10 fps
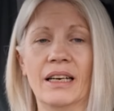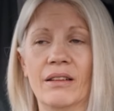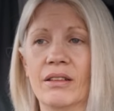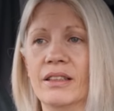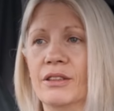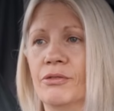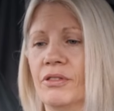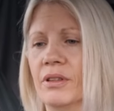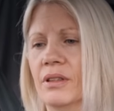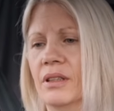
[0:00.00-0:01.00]
anything
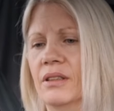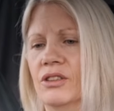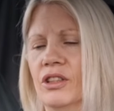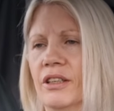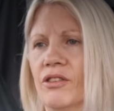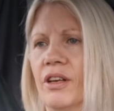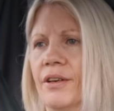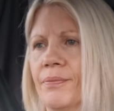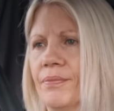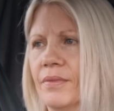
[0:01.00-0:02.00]
different. Let's change
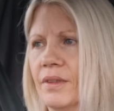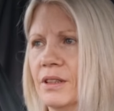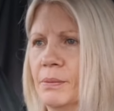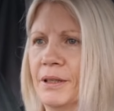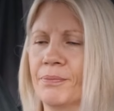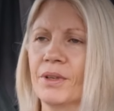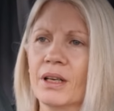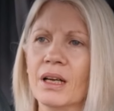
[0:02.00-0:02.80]
gear. That's better.